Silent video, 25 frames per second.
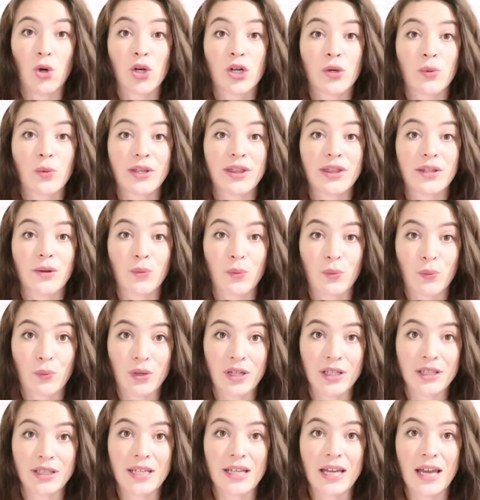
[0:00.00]
or with a
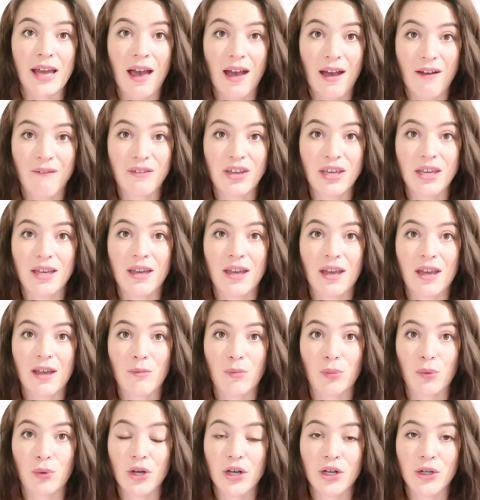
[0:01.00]
really heavy
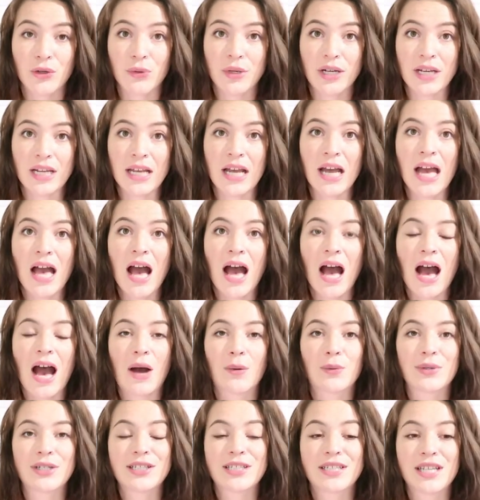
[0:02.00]
embroidery,
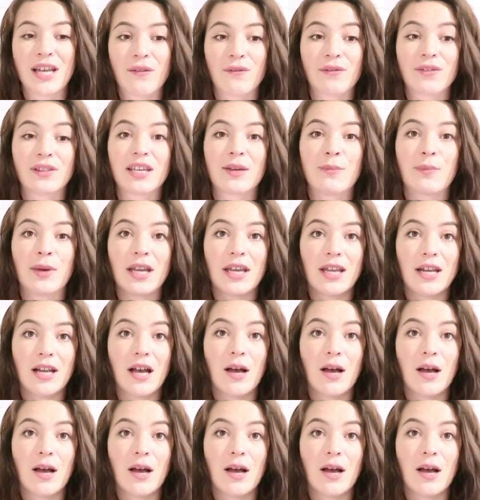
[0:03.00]
I would definitely pick it